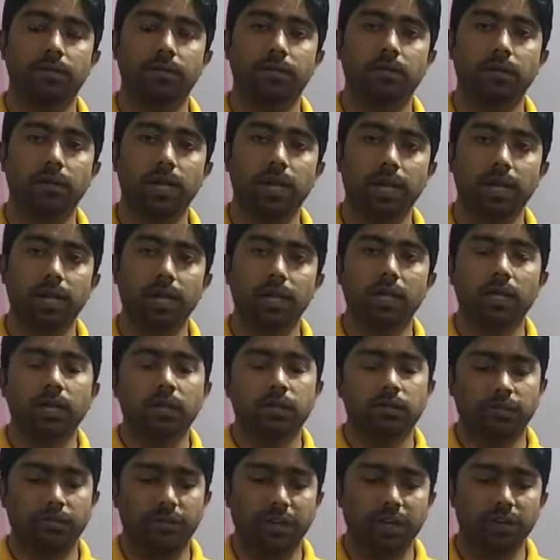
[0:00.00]
Okay,
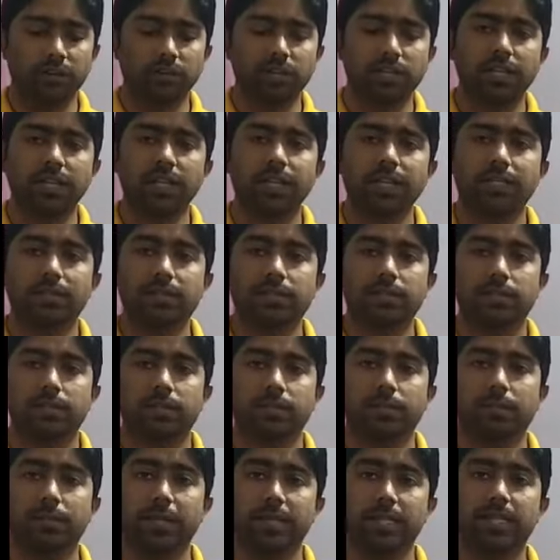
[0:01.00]
so velocity is
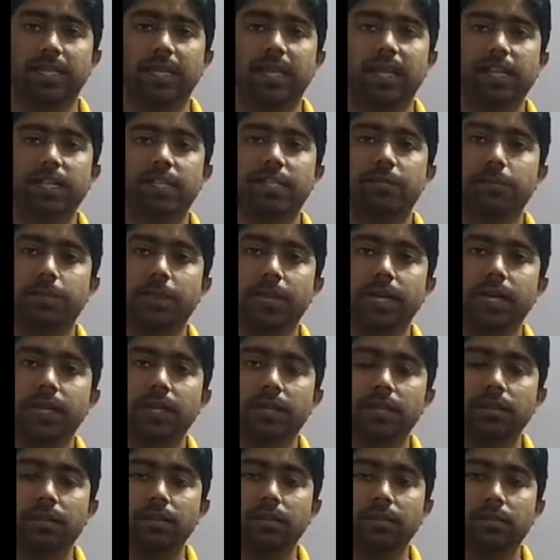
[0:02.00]
basically
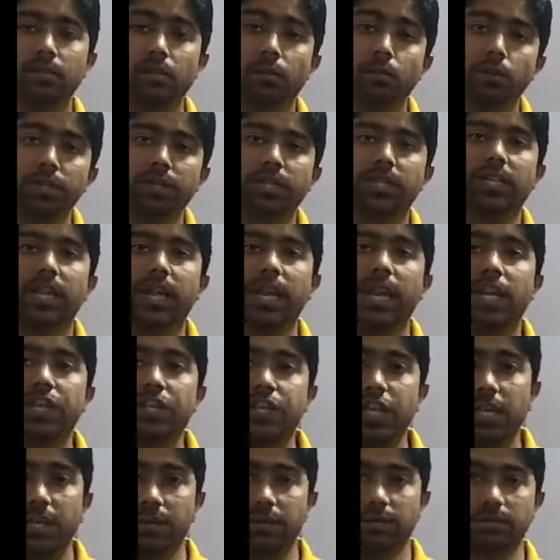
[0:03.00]
speed with
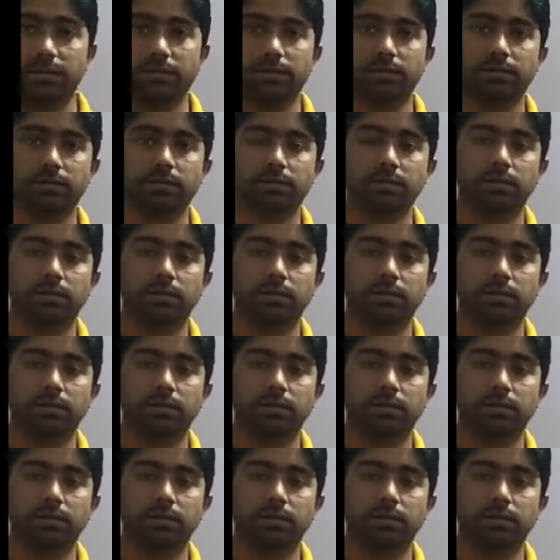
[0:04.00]
direction.